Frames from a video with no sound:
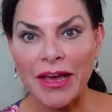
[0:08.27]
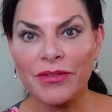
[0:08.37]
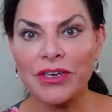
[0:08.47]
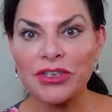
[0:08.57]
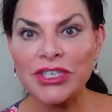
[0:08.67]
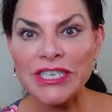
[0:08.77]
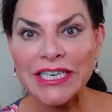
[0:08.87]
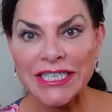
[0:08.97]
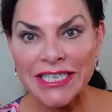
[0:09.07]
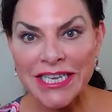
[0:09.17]
There are
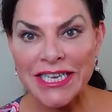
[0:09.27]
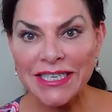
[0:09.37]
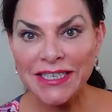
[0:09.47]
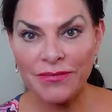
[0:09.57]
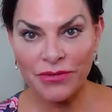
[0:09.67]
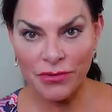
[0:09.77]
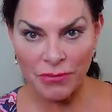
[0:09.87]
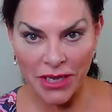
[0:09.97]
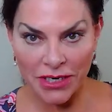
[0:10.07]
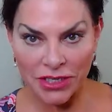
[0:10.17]
16 different
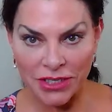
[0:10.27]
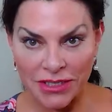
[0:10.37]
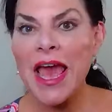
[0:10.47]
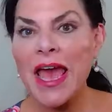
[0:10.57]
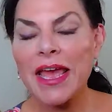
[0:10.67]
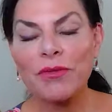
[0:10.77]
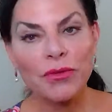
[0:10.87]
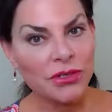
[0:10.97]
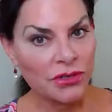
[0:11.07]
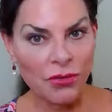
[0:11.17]
beaches and
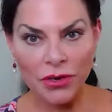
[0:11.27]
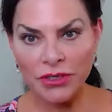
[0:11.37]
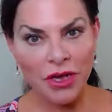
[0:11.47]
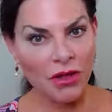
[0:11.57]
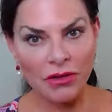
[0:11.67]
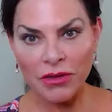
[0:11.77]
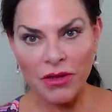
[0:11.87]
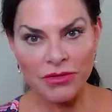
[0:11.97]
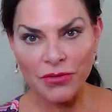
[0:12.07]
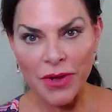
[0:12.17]
resorts all along
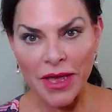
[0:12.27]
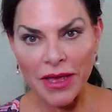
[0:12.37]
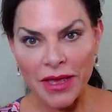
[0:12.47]
the way.